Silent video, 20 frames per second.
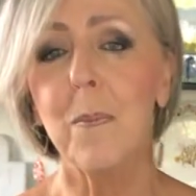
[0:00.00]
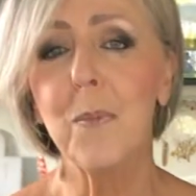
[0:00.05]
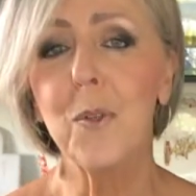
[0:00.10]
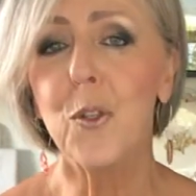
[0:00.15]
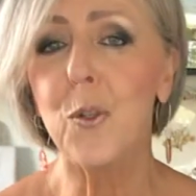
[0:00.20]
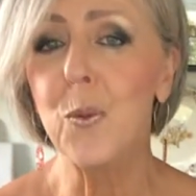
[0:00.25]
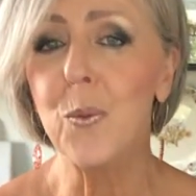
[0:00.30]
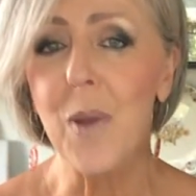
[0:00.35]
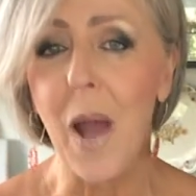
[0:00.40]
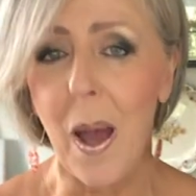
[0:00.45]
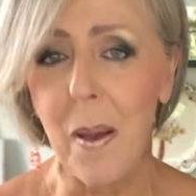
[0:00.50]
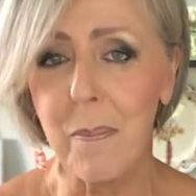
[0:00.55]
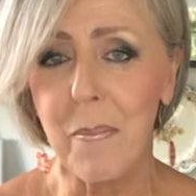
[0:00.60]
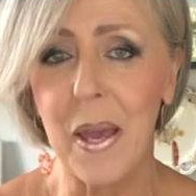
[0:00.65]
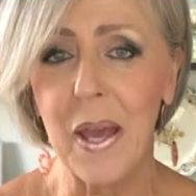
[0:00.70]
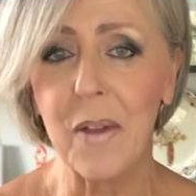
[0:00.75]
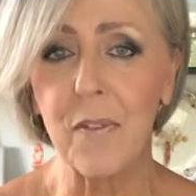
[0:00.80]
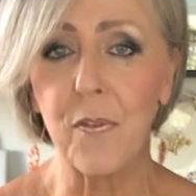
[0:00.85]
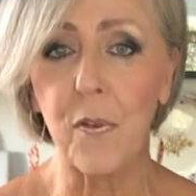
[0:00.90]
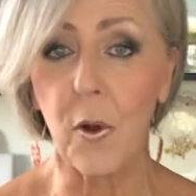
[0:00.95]
do not
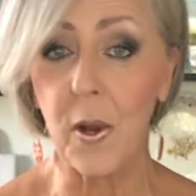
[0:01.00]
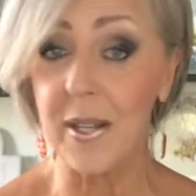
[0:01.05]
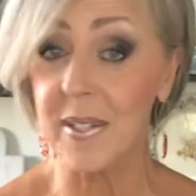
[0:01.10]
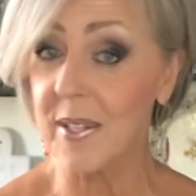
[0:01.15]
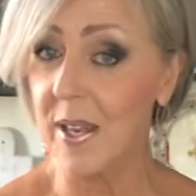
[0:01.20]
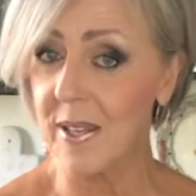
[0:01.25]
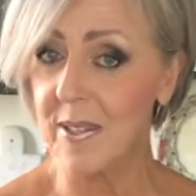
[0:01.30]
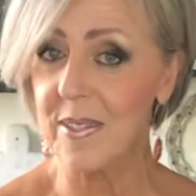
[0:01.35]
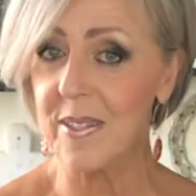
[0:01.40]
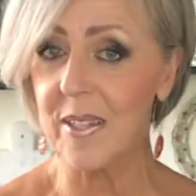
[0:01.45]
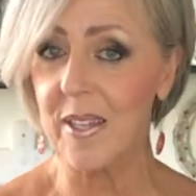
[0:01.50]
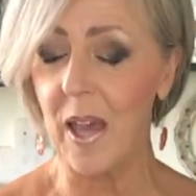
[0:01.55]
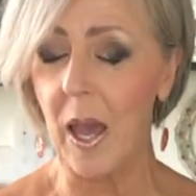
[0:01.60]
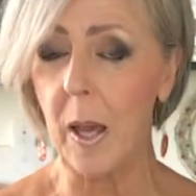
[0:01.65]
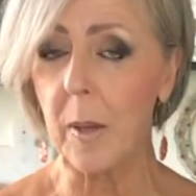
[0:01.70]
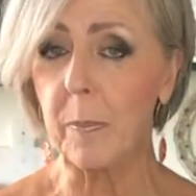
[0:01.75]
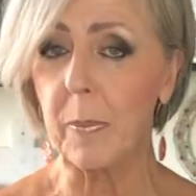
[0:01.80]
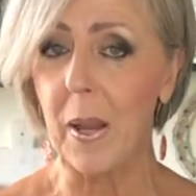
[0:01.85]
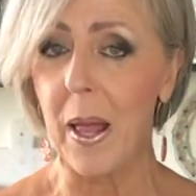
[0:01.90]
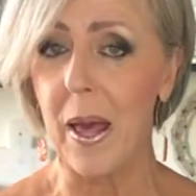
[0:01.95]
make for a tasty
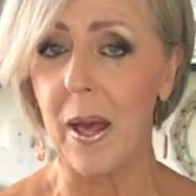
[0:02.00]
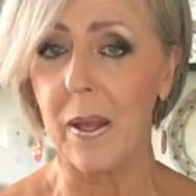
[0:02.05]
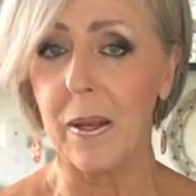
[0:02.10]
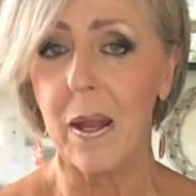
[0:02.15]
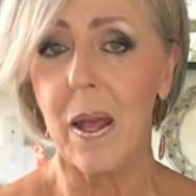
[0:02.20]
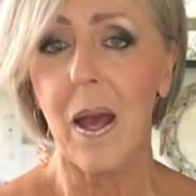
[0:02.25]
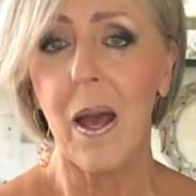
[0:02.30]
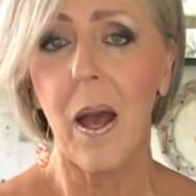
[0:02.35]
eggplant.